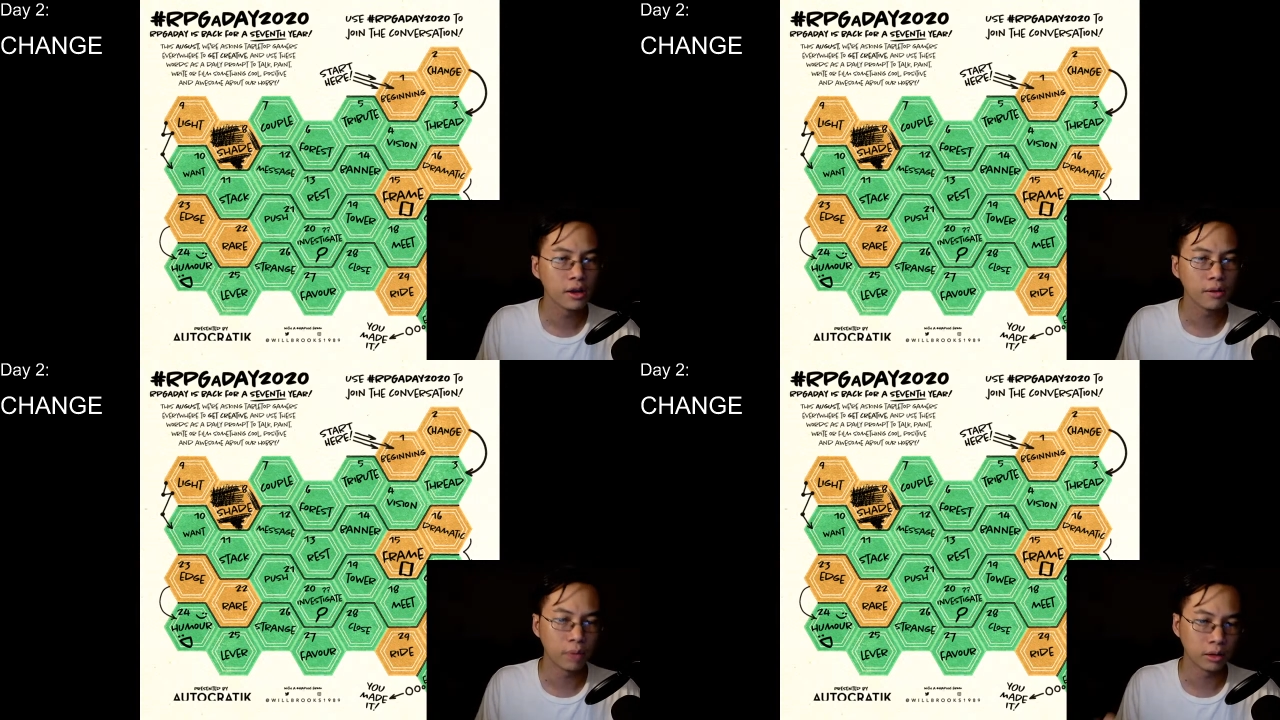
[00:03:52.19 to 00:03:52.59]

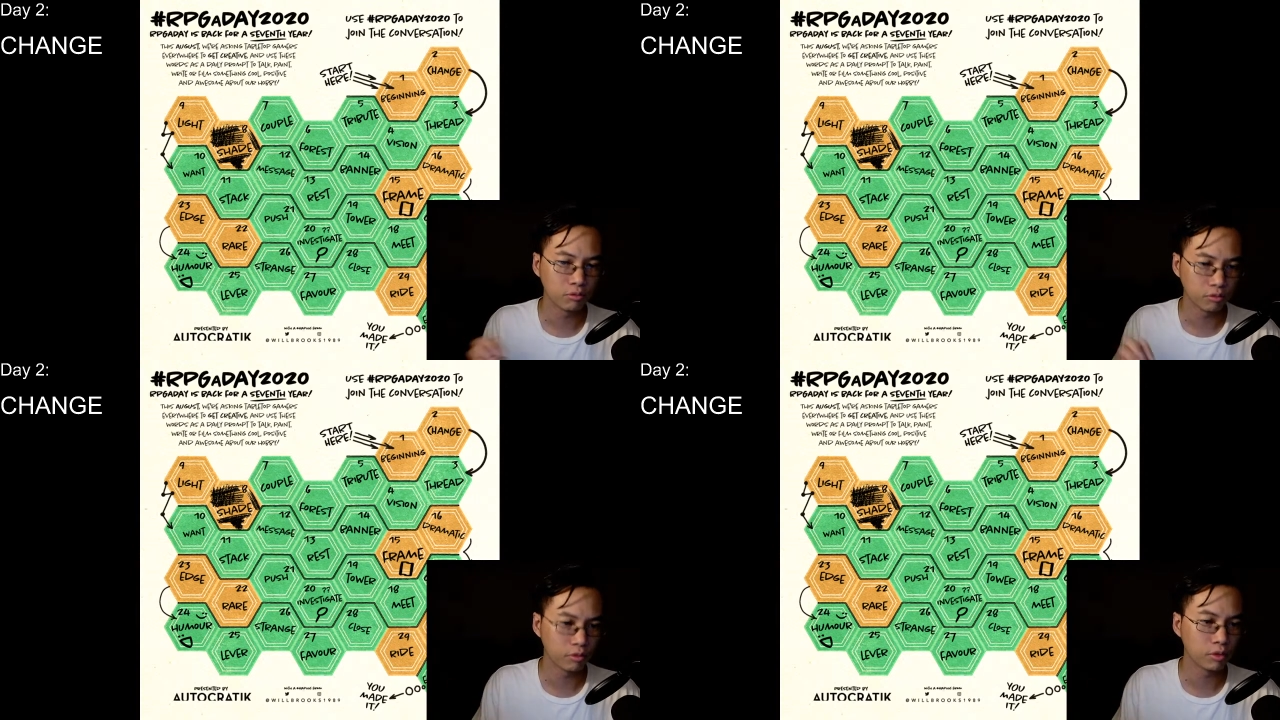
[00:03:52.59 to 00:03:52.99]
But
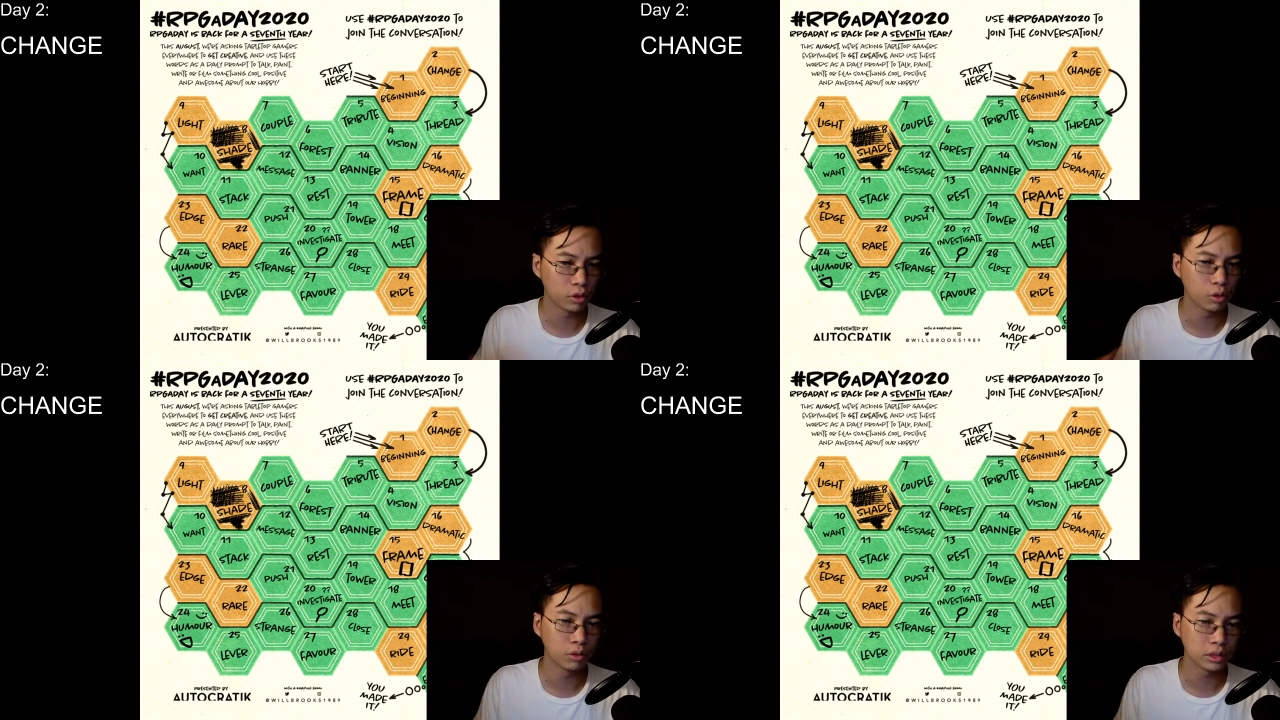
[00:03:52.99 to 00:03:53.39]

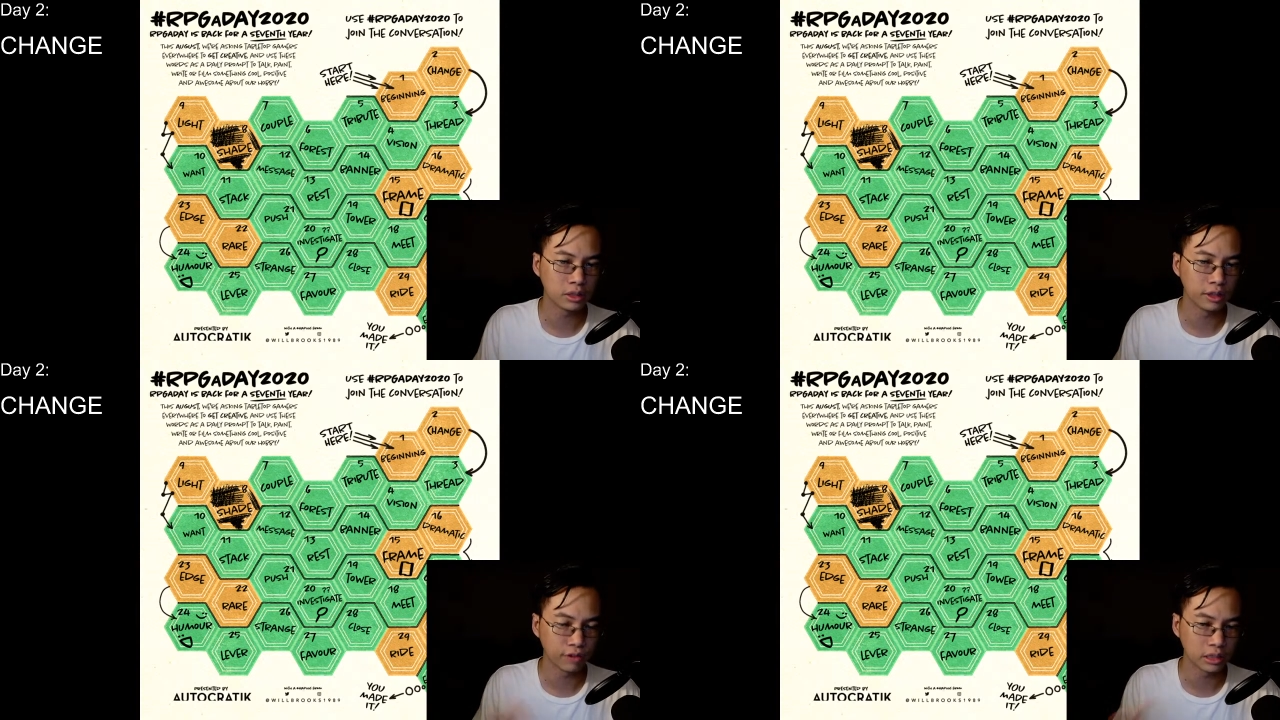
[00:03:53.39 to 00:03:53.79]

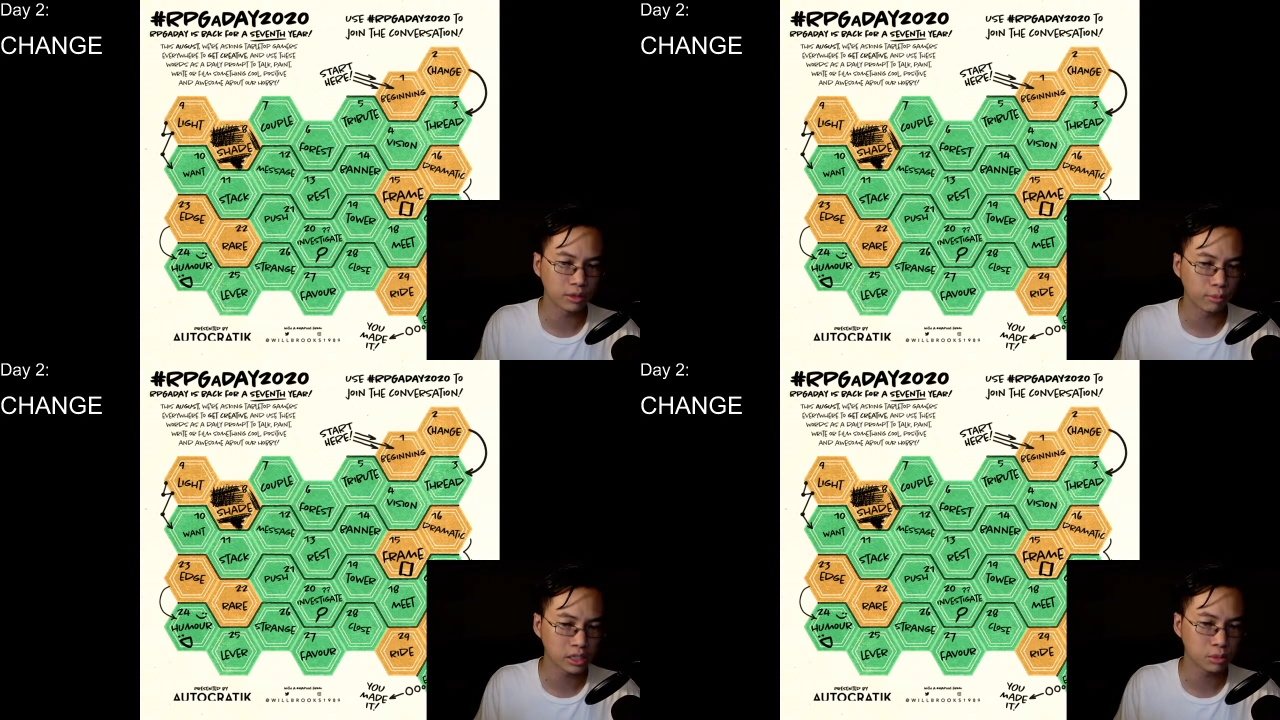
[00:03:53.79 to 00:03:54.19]
it's a
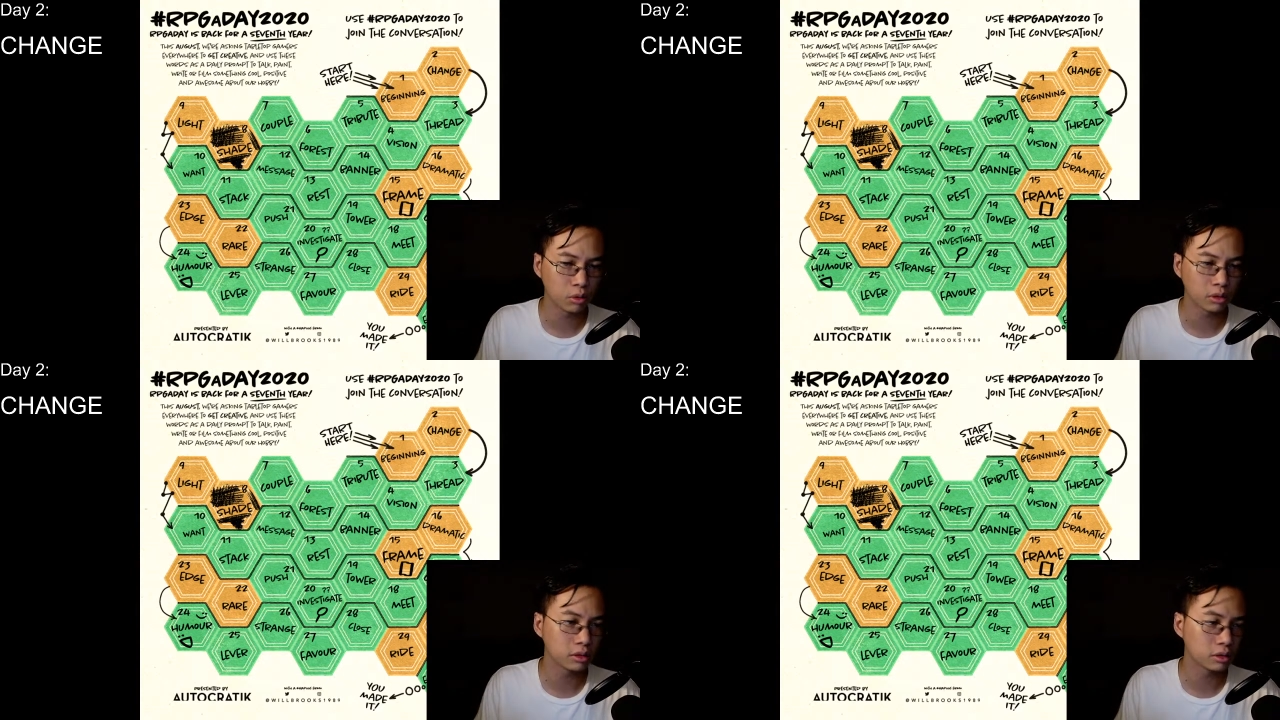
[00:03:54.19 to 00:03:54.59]
much
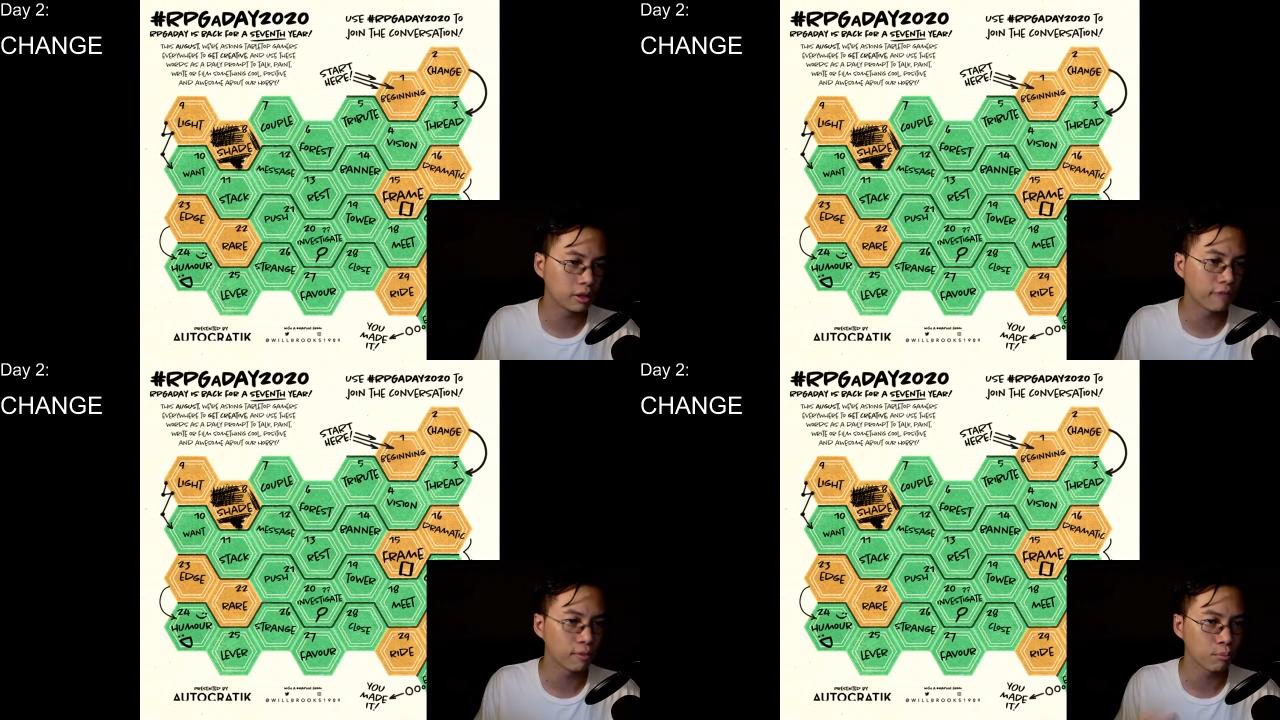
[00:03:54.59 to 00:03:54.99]
more
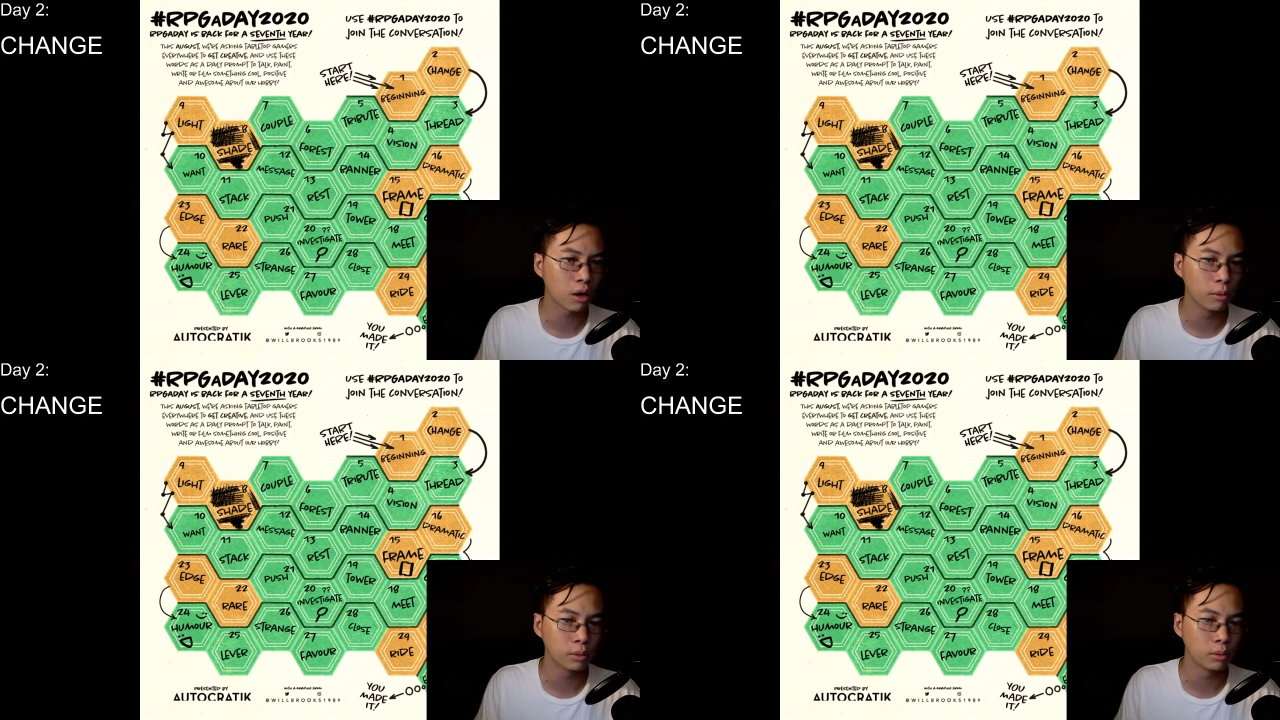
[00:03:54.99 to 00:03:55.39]
different problem,